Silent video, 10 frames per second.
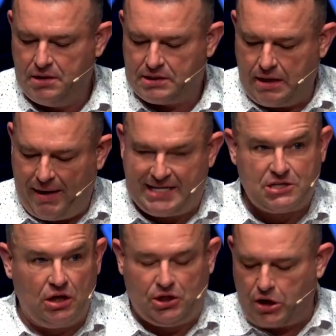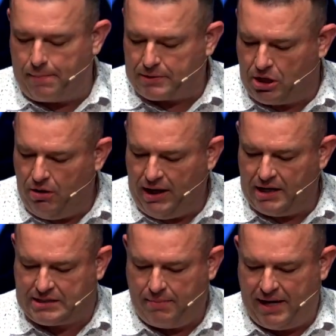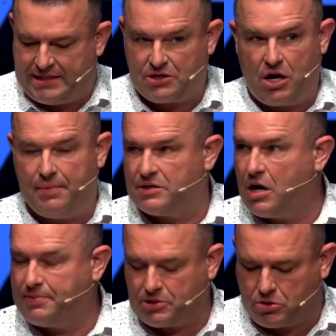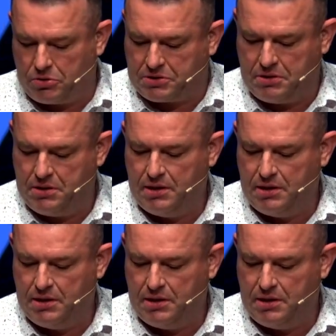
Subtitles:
Somebody says, look, there's opportunity. And somebody says, oh, there's obstacles.